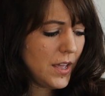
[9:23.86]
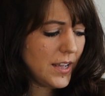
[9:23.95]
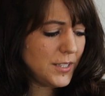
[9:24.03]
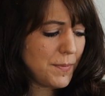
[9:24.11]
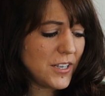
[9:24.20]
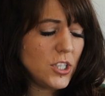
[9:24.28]

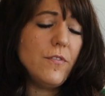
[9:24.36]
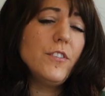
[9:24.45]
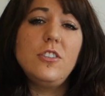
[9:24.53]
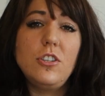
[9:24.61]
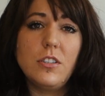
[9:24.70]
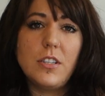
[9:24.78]
Especially if
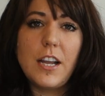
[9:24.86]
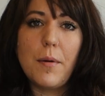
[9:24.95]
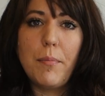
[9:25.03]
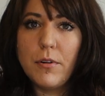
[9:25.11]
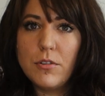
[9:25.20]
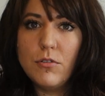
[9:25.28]
it's just like a
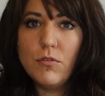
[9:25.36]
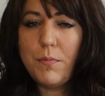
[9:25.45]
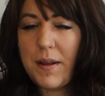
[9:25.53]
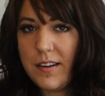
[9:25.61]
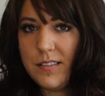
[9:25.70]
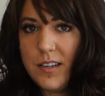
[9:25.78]
personal
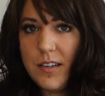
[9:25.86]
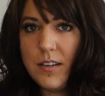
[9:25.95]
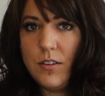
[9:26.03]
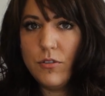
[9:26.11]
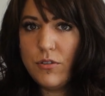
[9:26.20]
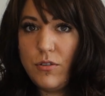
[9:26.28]
painting
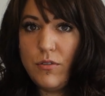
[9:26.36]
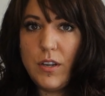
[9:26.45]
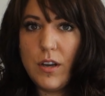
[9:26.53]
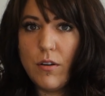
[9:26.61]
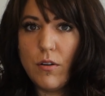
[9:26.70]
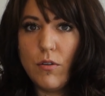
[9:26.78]
in your
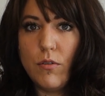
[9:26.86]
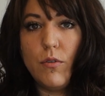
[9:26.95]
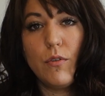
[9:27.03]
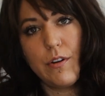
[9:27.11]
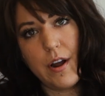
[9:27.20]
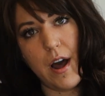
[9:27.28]
studio
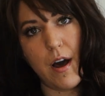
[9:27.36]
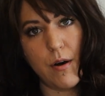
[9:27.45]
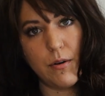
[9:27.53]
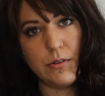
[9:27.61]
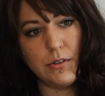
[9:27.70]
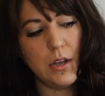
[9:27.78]
or your
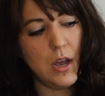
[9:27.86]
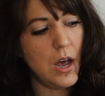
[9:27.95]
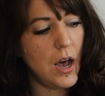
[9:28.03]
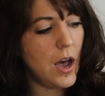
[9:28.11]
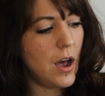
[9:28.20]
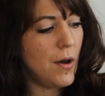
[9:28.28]
house.
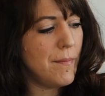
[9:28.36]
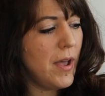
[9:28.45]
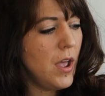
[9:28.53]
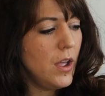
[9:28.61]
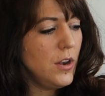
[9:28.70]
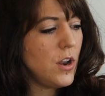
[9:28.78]

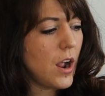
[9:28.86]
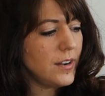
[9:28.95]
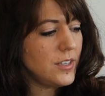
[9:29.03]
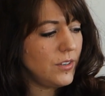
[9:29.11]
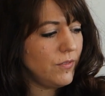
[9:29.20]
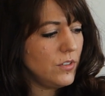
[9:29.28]

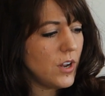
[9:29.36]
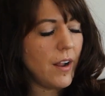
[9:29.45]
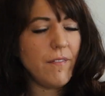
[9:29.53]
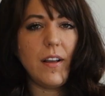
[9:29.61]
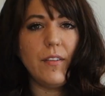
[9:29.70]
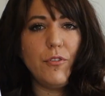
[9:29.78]
Not
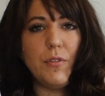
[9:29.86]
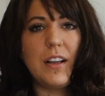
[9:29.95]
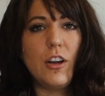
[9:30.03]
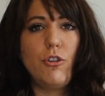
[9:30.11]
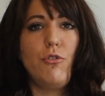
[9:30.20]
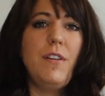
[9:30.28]
for like
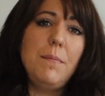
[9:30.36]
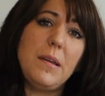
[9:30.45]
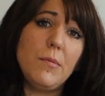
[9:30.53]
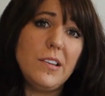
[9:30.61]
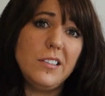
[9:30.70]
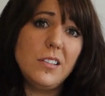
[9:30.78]
a
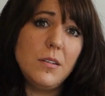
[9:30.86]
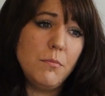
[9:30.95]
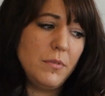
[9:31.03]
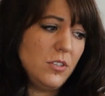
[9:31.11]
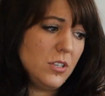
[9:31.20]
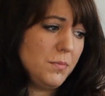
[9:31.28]
creepy reason,
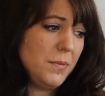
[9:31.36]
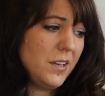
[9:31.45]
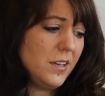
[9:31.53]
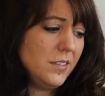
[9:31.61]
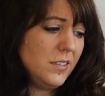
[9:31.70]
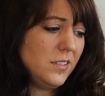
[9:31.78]
but just
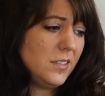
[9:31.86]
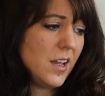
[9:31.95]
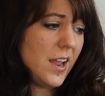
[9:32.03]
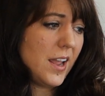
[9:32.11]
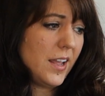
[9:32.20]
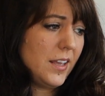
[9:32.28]
because it's
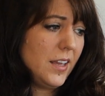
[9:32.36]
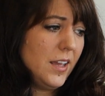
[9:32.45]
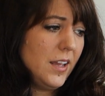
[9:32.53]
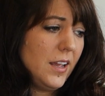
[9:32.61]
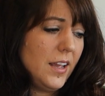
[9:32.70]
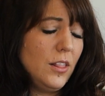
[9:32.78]
like,
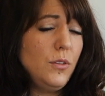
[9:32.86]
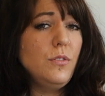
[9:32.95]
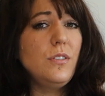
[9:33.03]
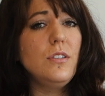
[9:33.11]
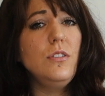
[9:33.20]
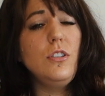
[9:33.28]
it
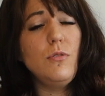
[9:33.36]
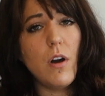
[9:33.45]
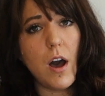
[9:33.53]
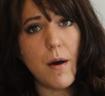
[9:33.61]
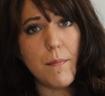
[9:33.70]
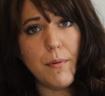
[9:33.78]
loosens you
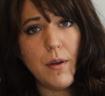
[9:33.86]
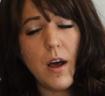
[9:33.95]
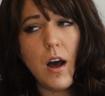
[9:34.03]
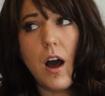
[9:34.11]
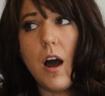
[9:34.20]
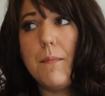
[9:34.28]
up.
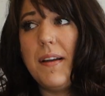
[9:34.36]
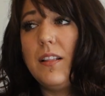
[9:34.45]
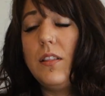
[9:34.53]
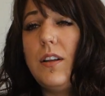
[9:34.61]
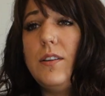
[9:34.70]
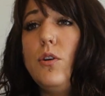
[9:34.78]

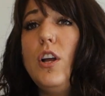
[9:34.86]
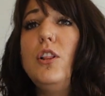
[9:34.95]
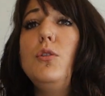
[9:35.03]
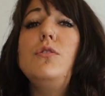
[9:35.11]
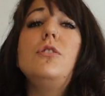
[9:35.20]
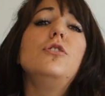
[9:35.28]
It
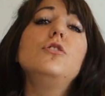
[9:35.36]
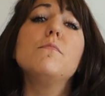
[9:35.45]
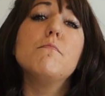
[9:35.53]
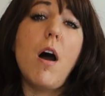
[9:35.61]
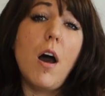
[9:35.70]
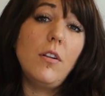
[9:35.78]
loosens
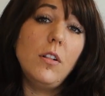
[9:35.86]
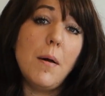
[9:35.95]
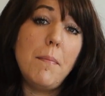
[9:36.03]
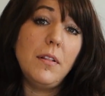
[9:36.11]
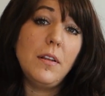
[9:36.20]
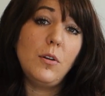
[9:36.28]
your model
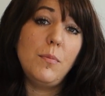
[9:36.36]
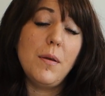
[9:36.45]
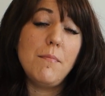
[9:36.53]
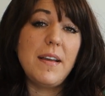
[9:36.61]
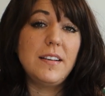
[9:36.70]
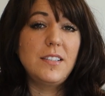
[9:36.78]
up a little
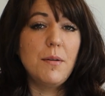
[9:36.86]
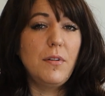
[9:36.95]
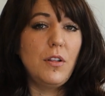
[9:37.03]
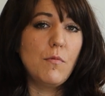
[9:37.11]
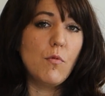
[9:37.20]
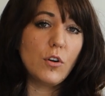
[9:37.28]
bit, makes them a
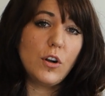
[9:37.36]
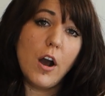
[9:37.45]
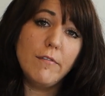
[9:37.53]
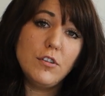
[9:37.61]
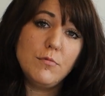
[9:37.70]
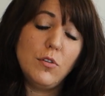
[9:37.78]
little more
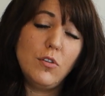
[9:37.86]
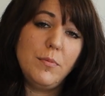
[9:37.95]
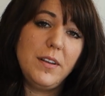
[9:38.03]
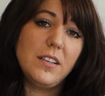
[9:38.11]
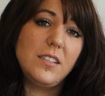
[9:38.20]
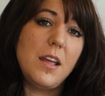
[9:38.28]
comfortable
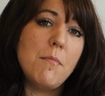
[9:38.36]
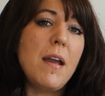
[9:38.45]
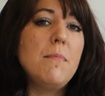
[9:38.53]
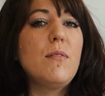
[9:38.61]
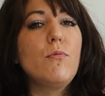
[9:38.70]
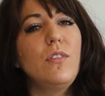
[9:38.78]
because they
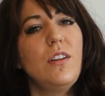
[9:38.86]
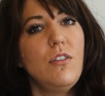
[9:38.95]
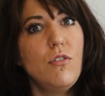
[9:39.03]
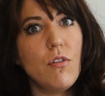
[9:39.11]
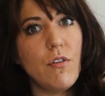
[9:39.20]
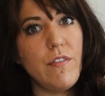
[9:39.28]
might be really
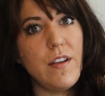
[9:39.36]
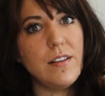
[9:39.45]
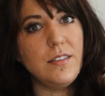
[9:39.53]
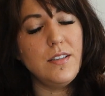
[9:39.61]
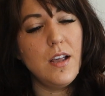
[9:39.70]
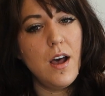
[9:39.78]

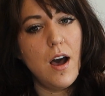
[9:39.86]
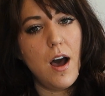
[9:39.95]
nervous.